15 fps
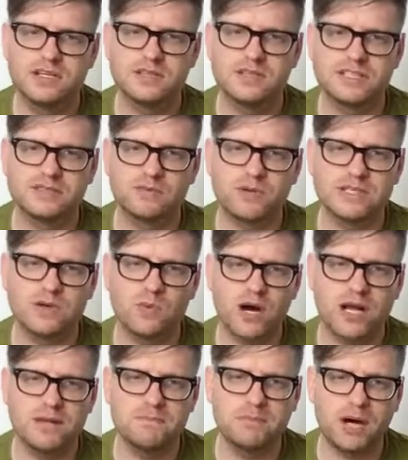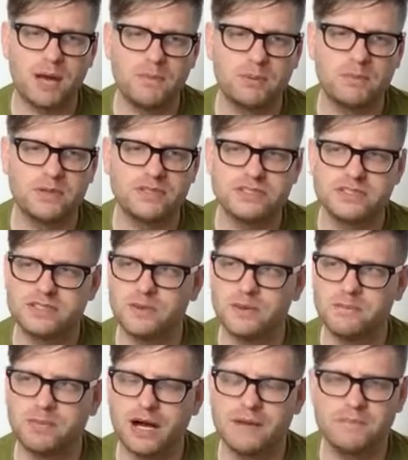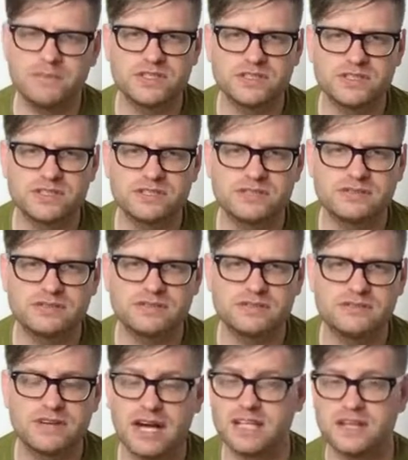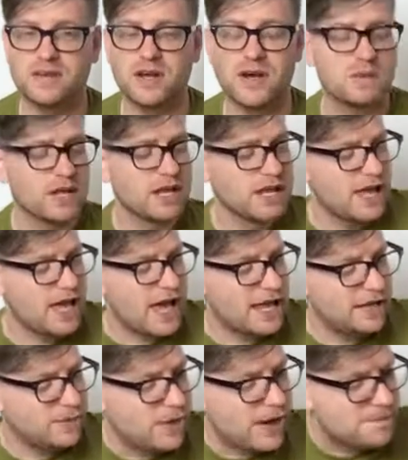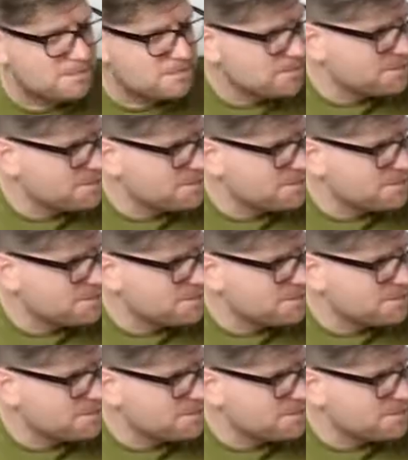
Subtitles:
Is it one imbibement, 2 imbibements? I don't know. Anyway.